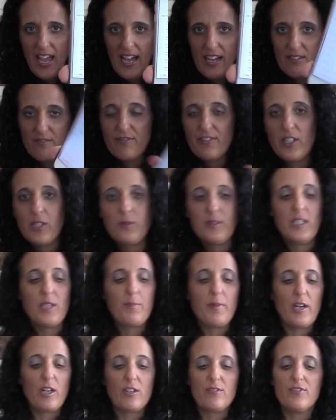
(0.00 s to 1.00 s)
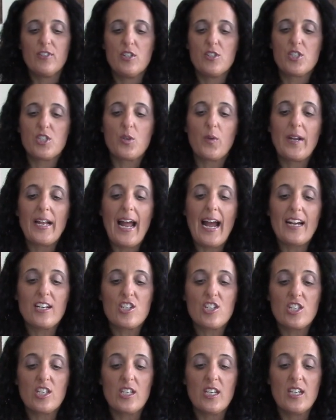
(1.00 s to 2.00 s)
Add frequently paired foods. So
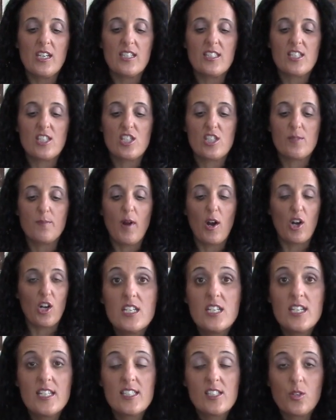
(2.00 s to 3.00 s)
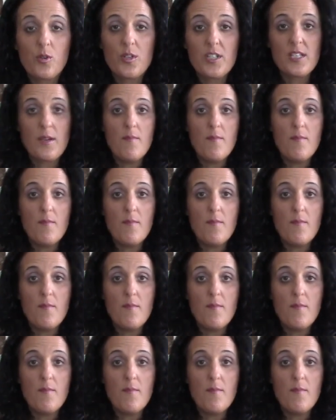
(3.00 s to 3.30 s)
it's smart. It's going to